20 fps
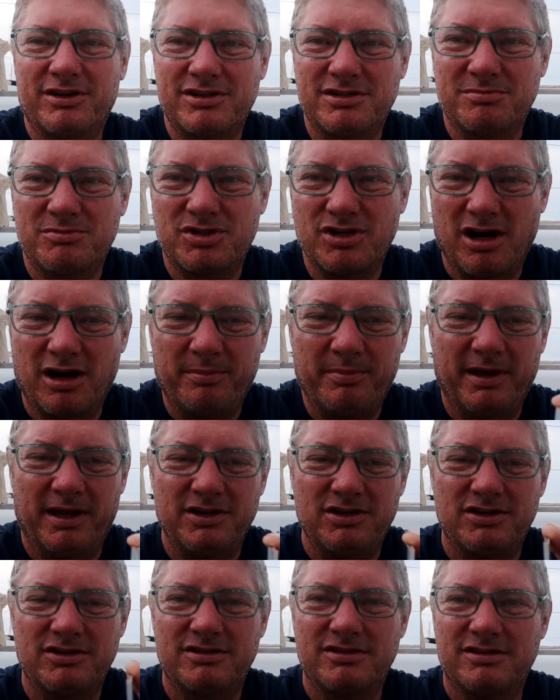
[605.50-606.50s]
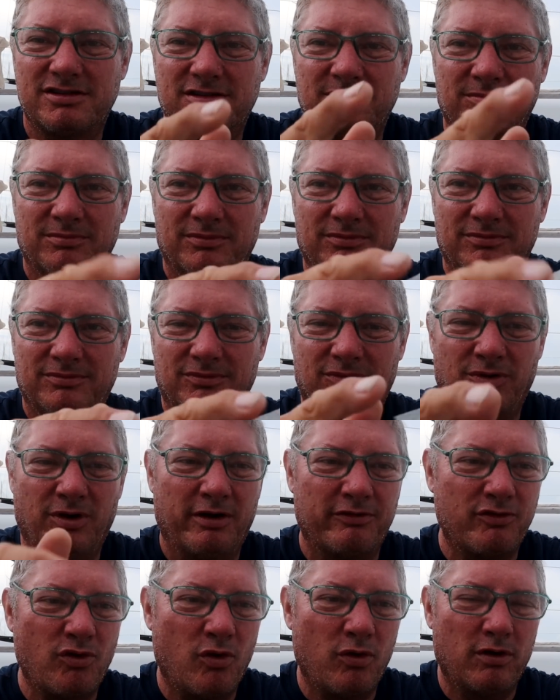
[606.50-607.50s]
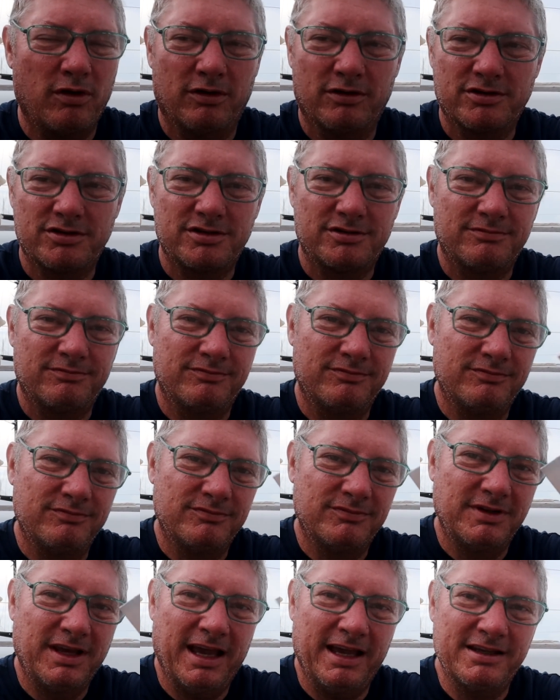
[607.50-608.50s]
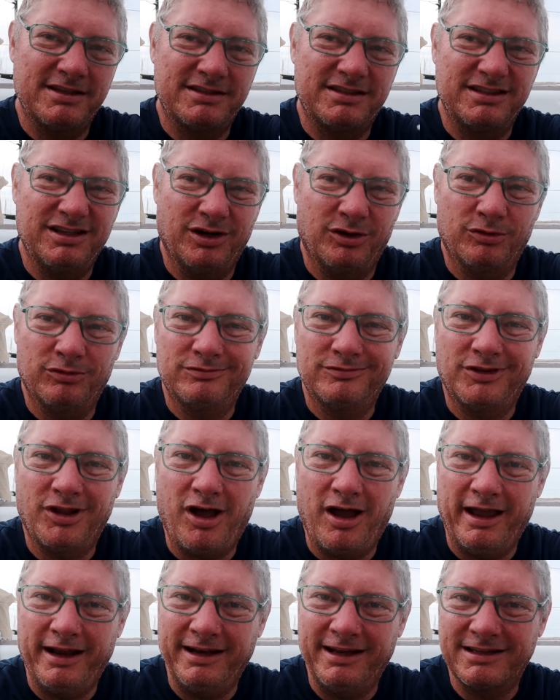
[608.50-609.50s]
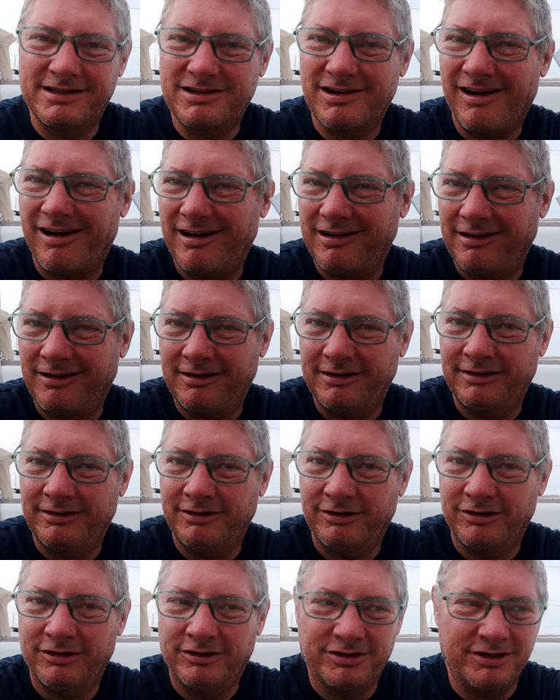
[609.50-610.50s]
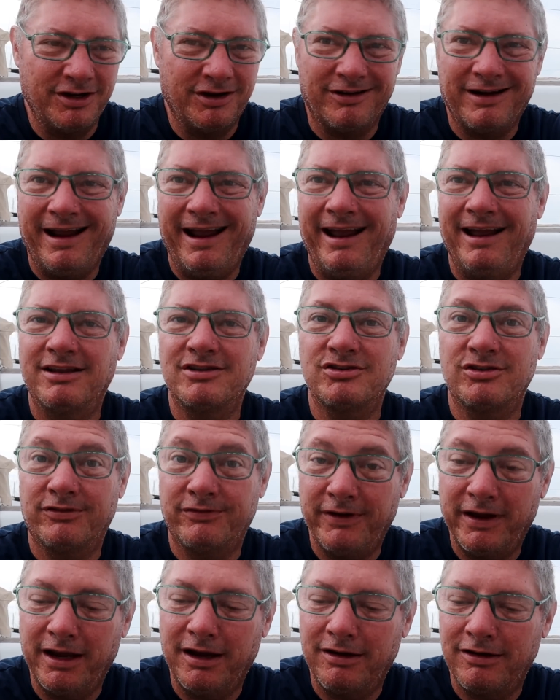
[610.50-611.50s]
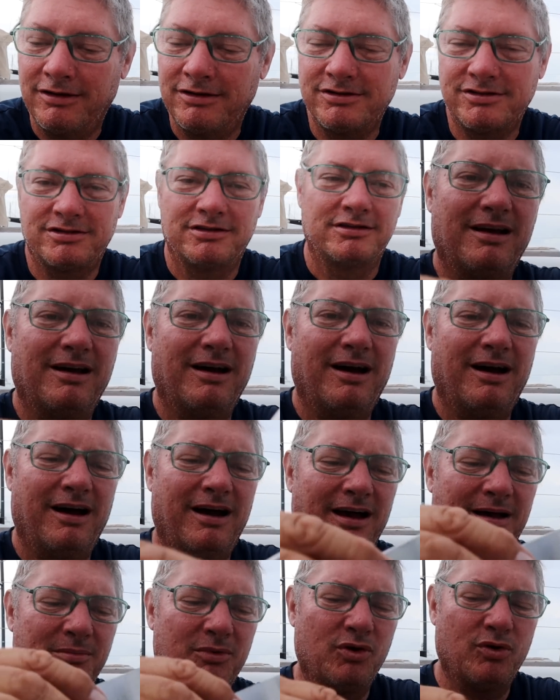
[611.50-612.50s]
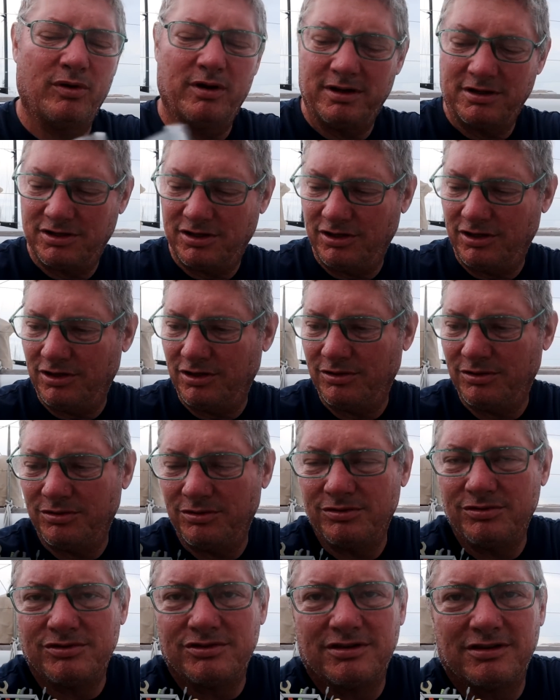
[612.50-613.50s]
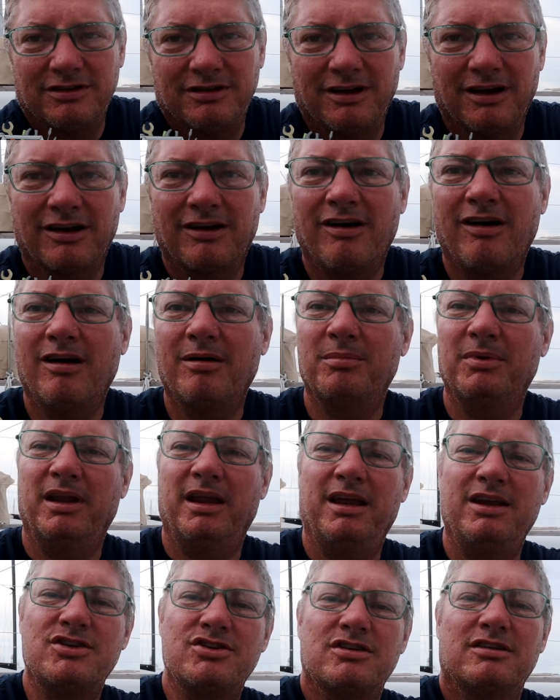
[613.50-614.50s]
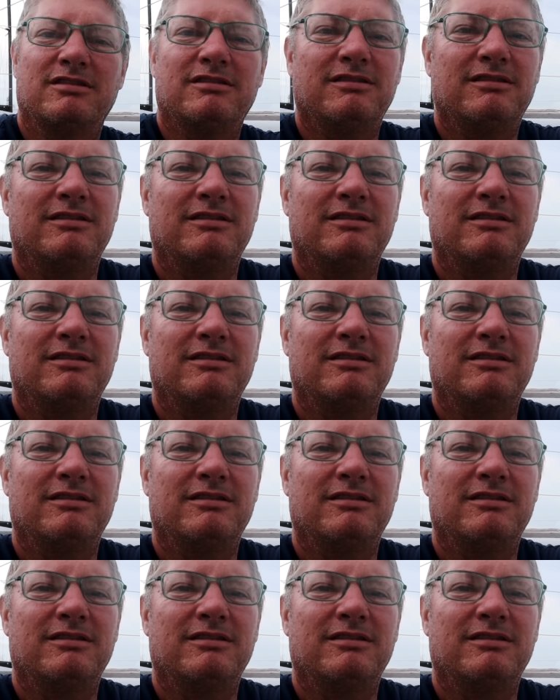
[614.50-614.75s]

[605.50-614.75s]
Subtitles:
of some sharp edges and some rough corners in case, you know, line gets caught on it or your hands or fingers. I'm going to use a combination